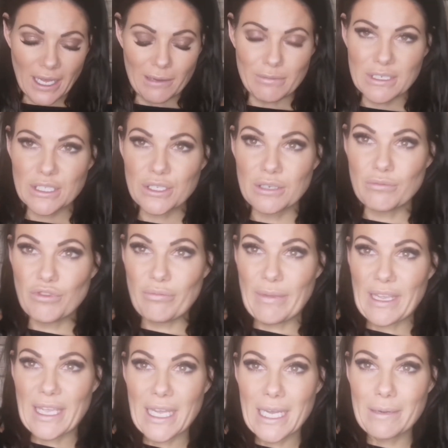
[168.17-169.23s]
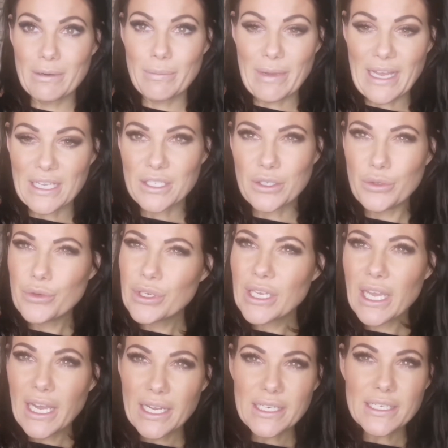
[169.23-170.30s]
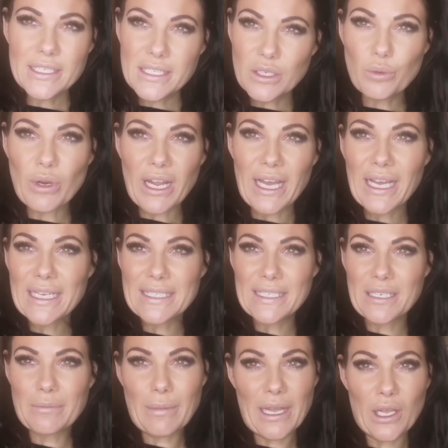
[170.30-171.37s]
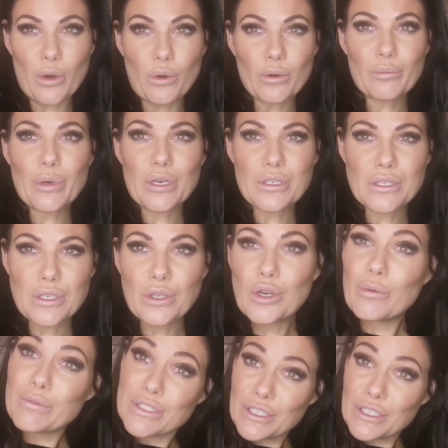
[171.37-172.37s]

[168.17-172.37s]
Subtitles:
I'm just going to move my camera back so you can kind of see what I did in my own personal home.